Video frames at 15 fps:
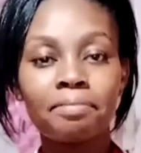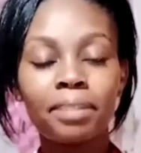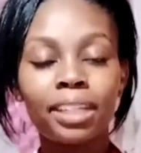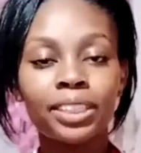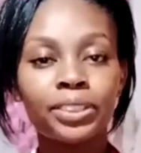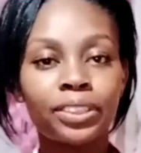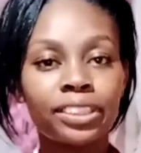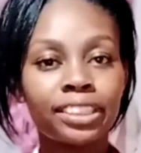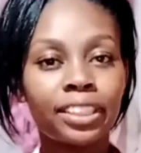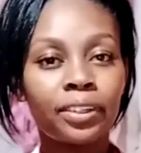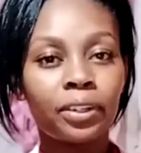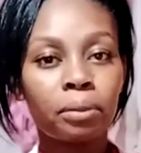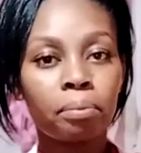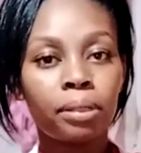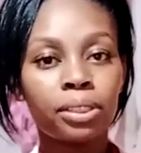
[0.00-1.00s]
back to our
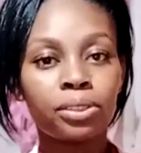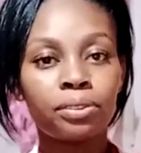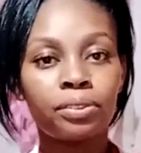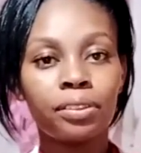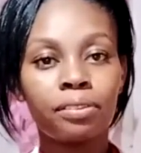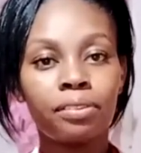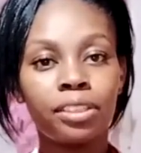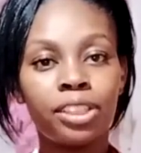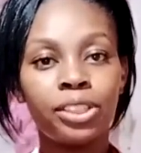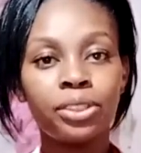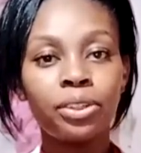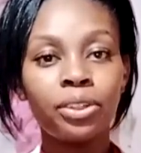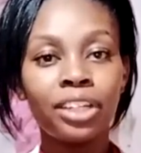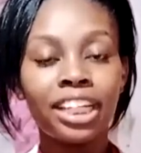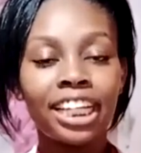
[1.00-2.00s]
second part of the
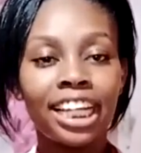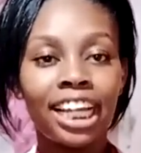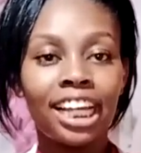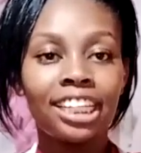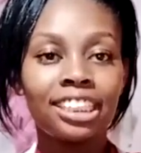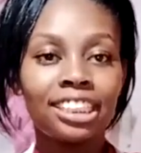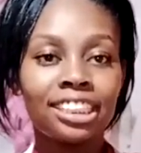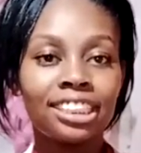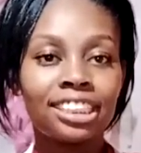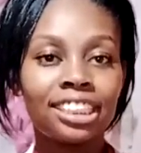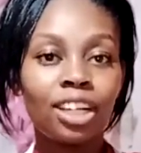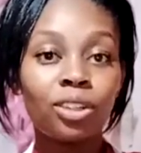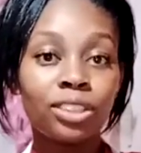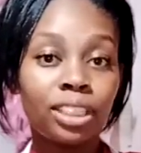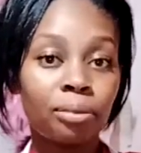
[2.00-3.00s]
video, and it's
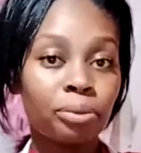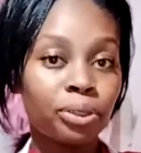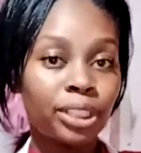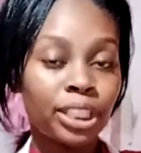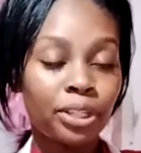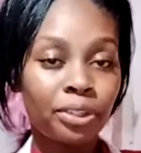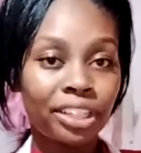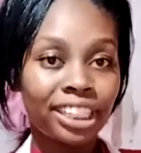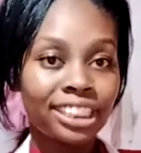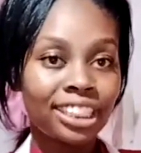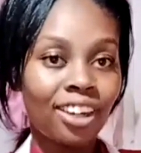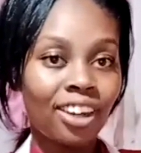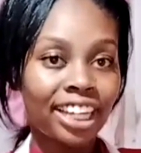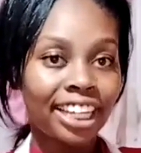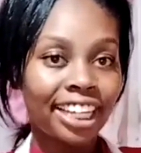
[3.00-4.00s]
now time to decorate
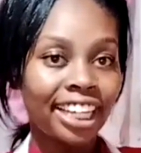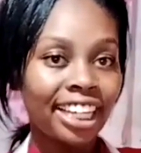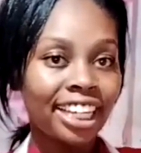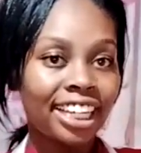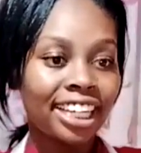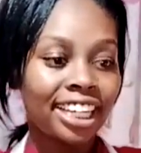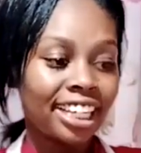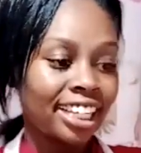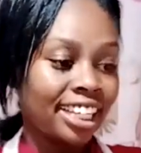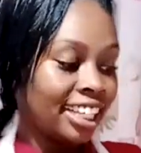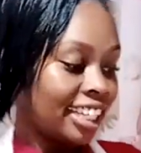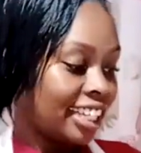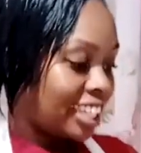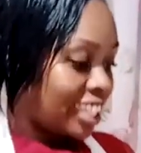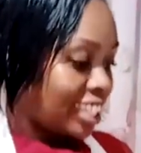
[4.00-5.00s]
our cake.
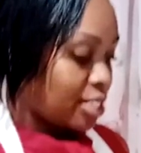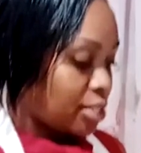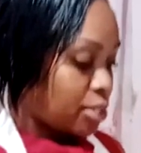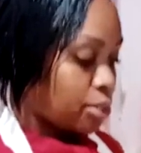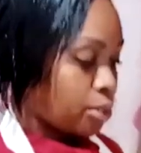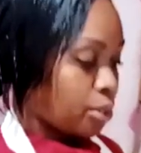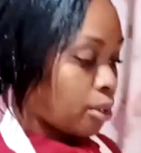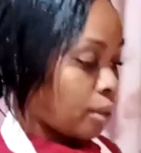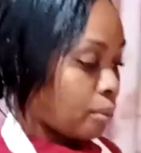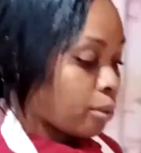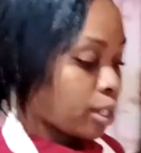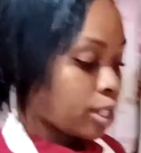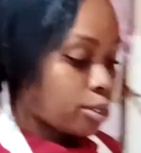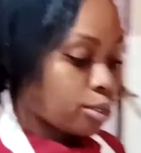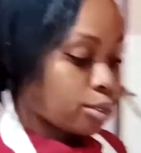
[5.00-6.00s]
So I'm
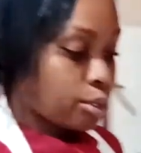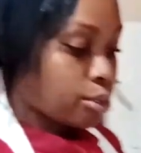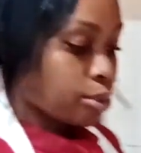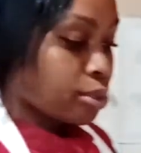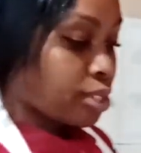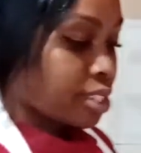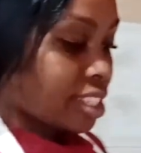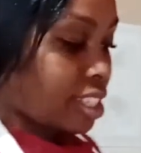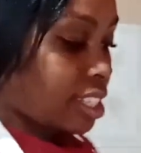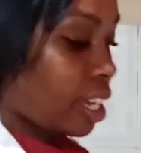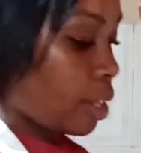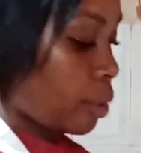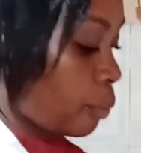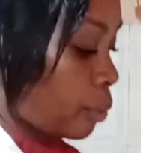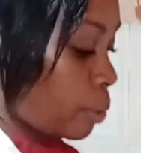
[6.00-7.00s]
going to use
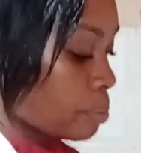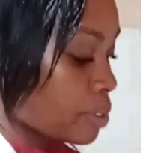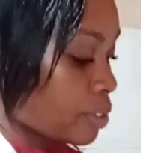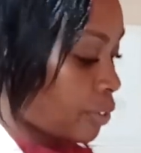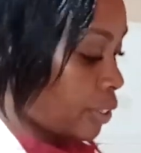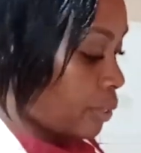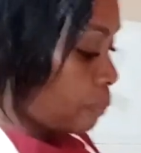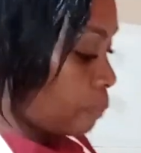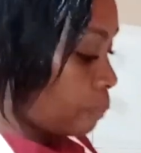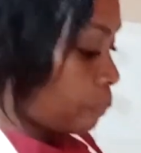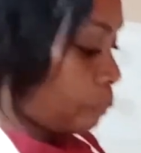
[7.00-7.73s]
whipped cream,